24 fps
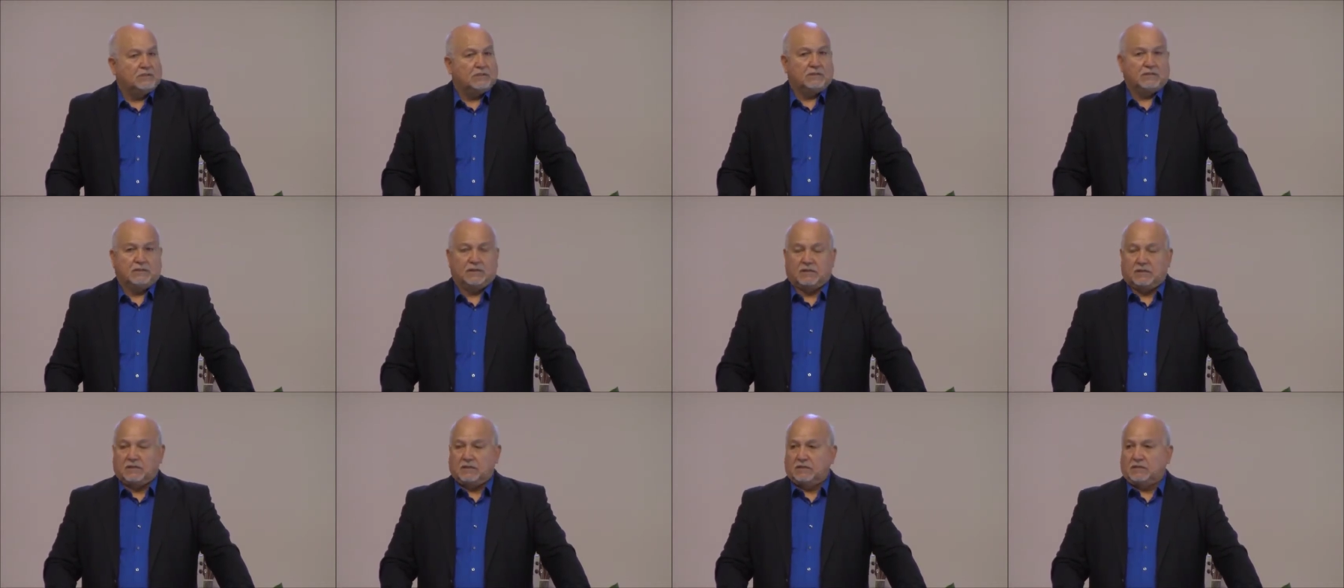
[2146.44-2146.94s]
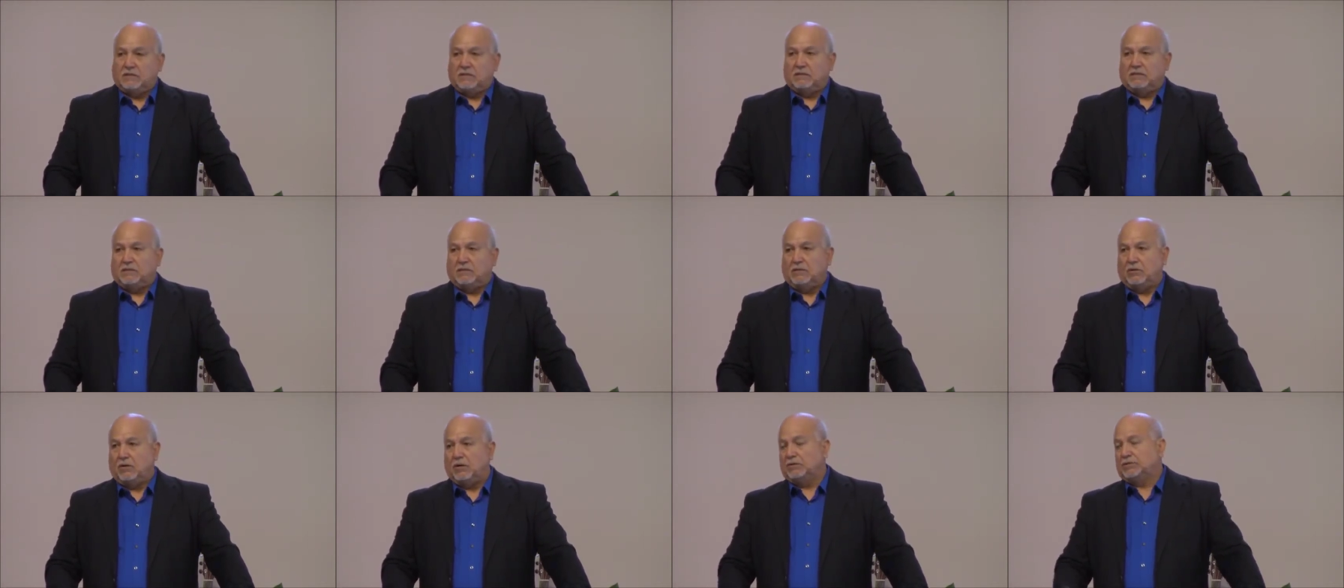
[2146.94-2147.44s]
Uh,
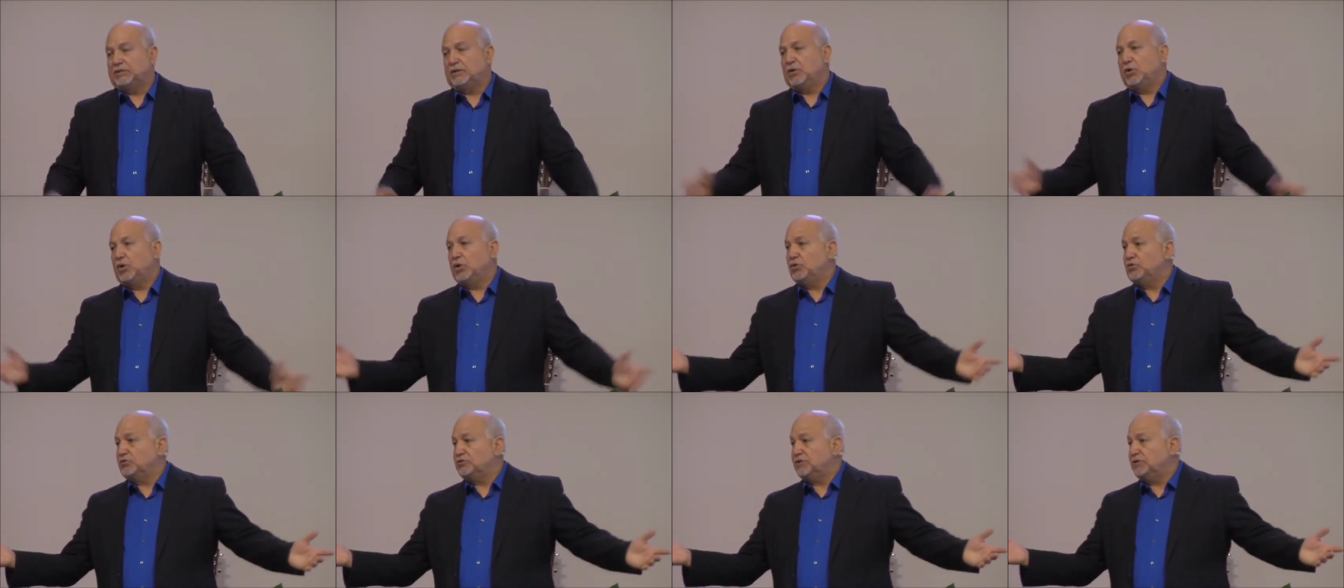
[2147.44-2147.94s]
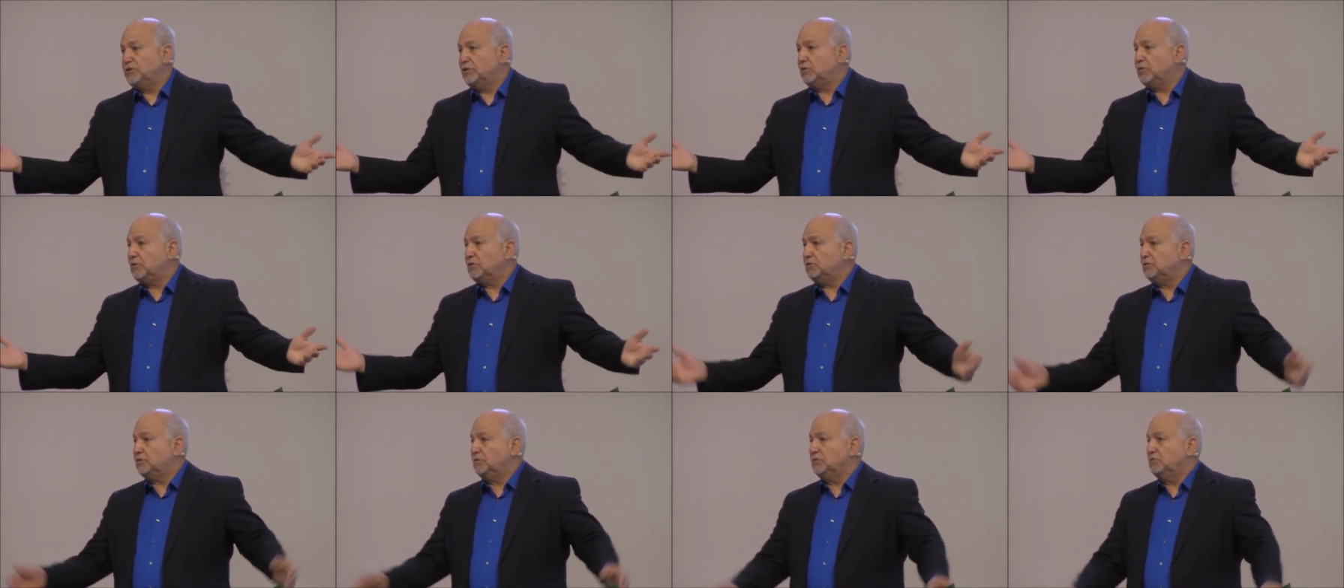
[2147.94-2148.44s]
all the Lowe's in the
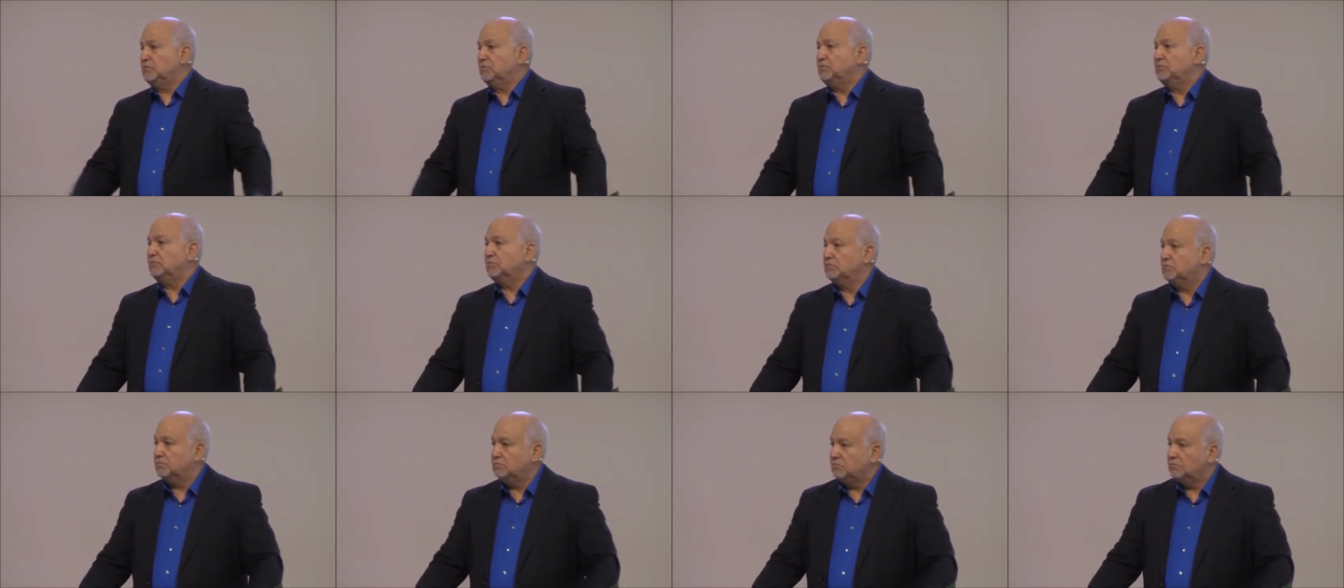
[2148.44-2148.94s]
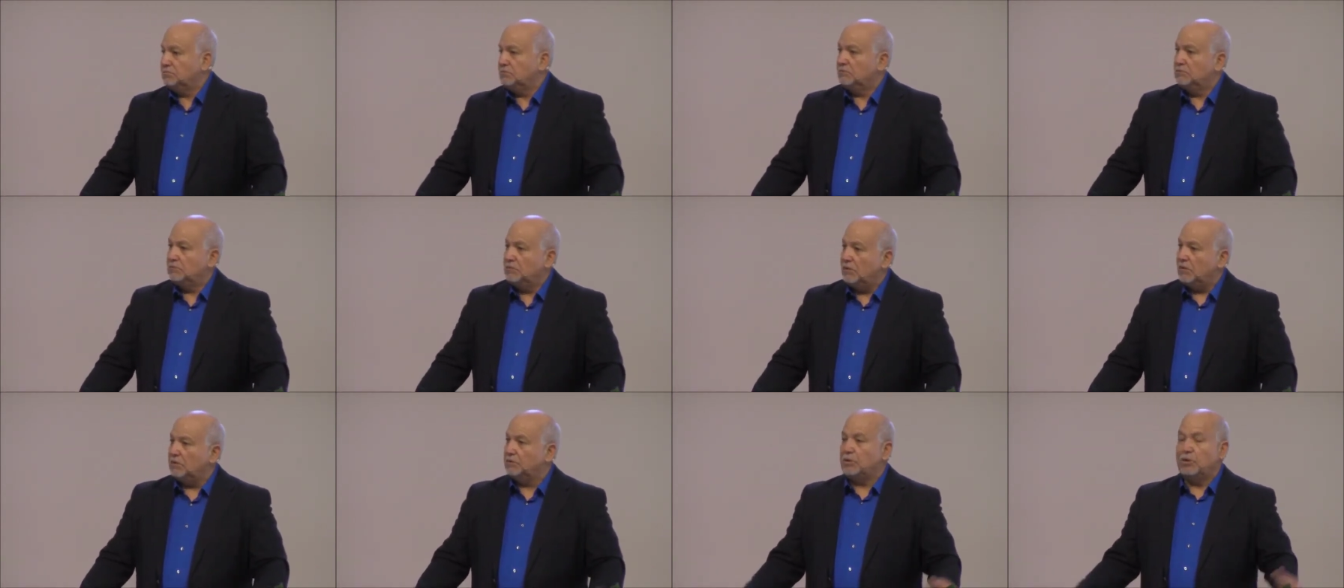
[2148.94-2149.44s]
world,
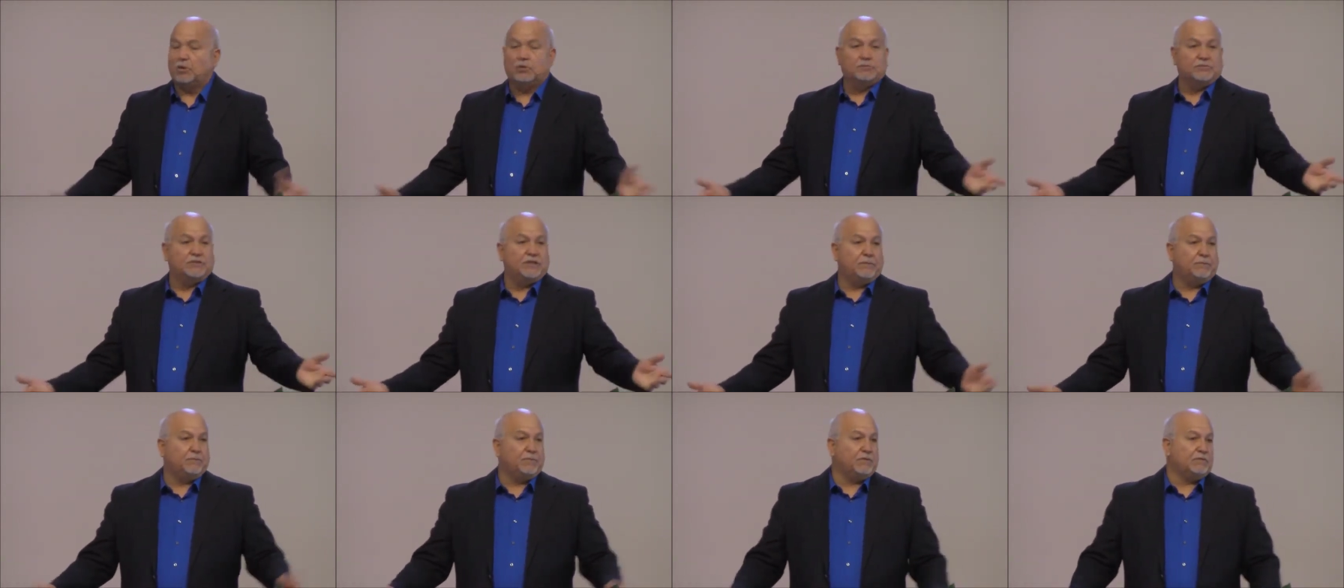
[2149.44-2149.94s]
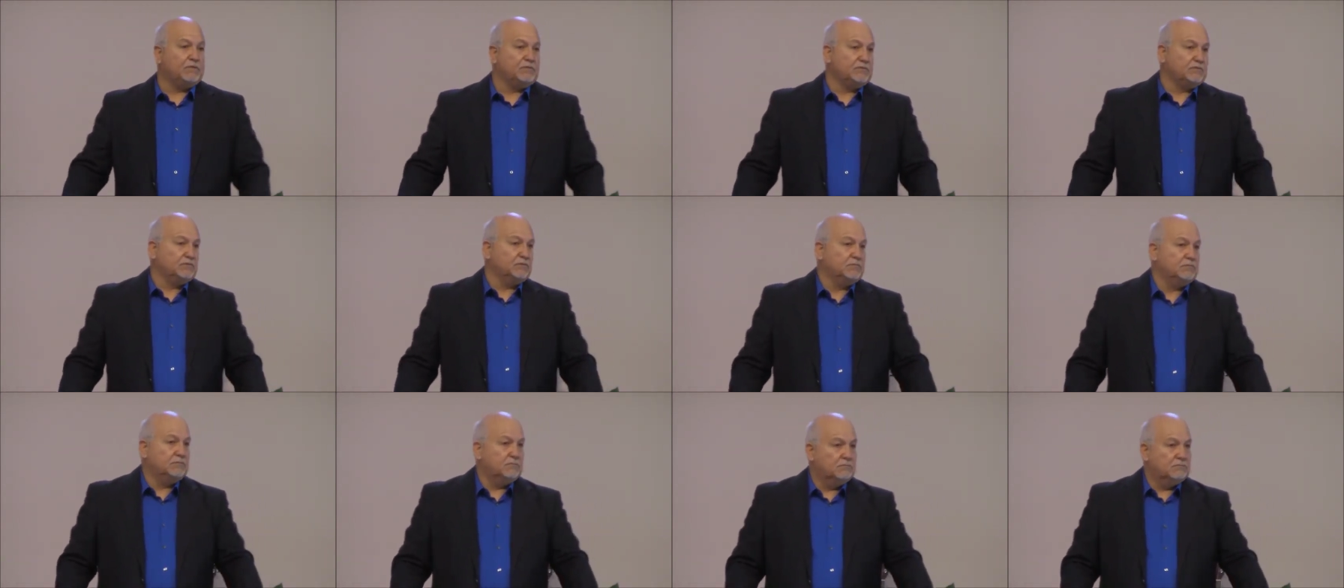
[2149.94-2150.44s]
all the Home Depots,
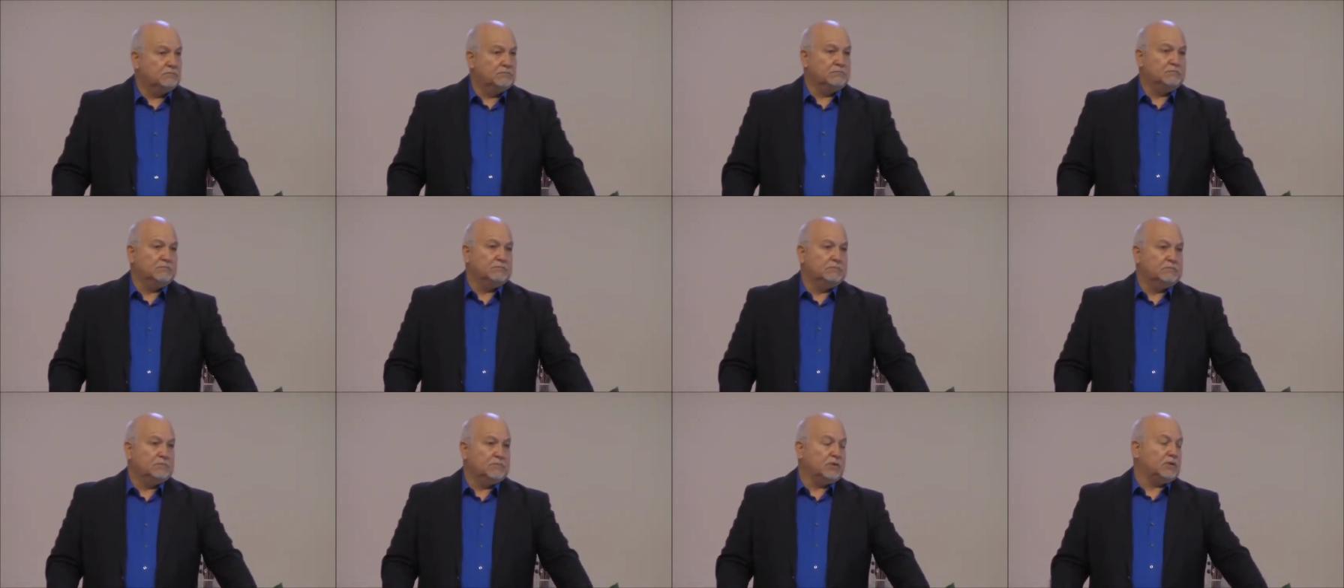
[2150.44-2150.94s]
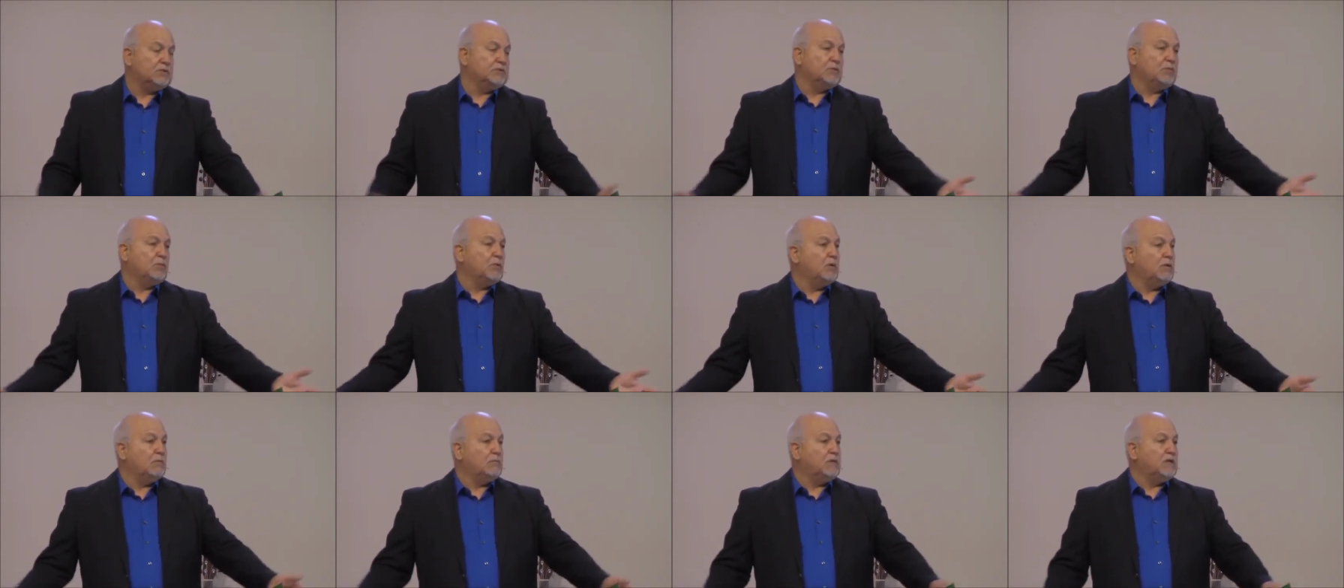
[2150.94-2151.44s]
all the
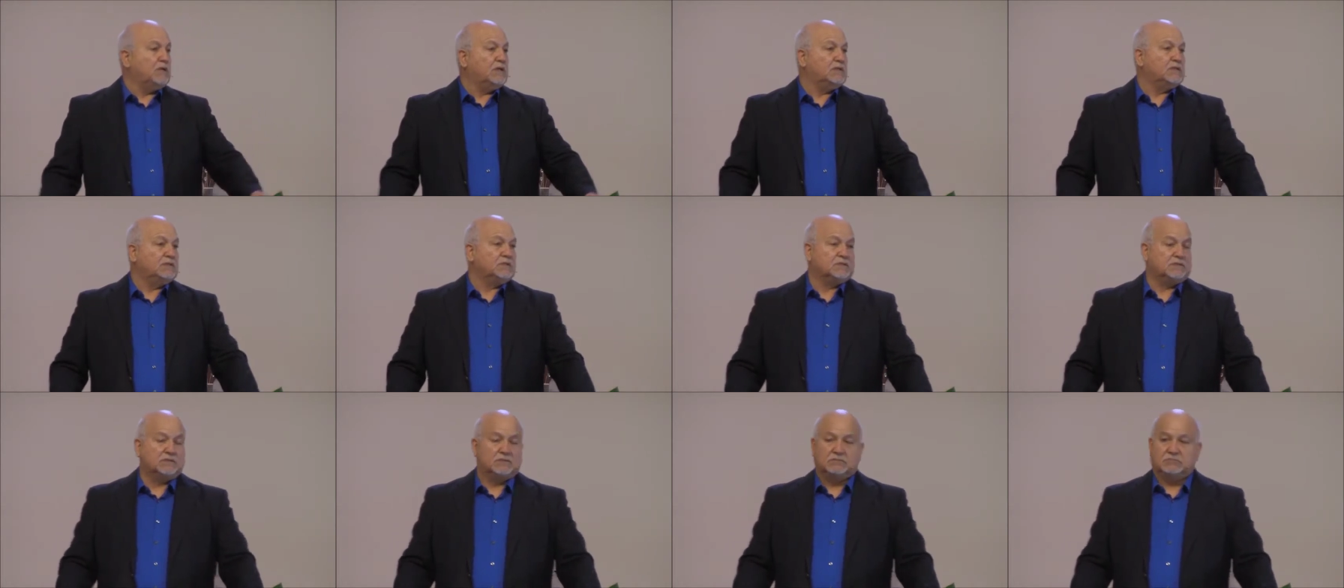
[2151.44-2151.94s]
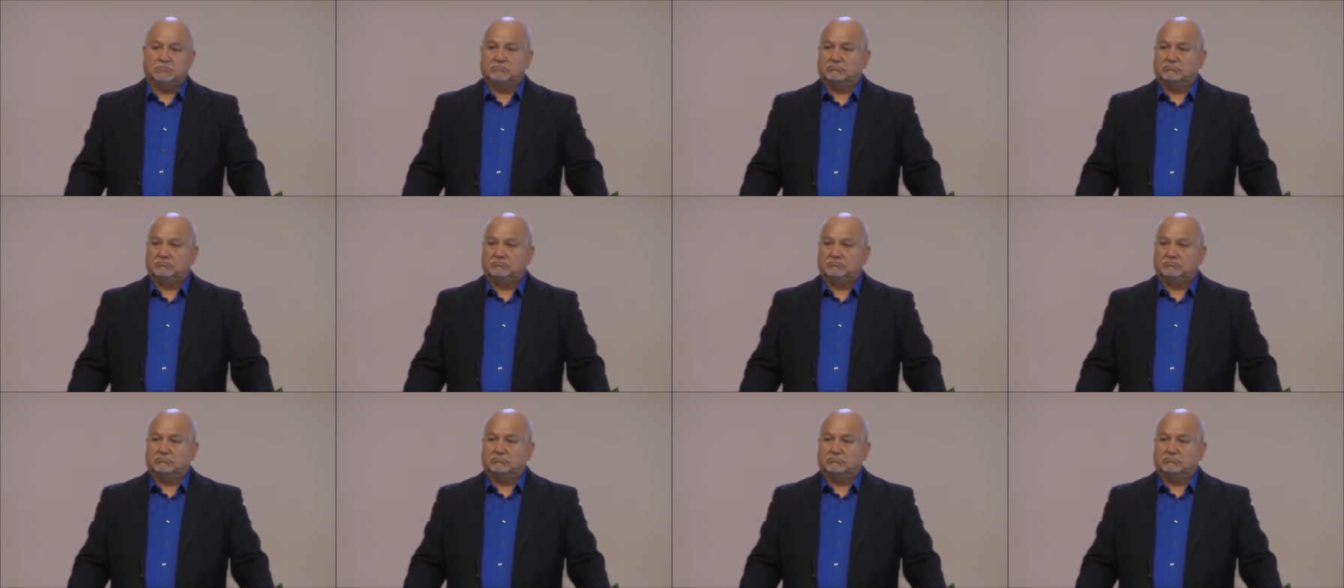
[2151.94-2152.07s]
Walmarts,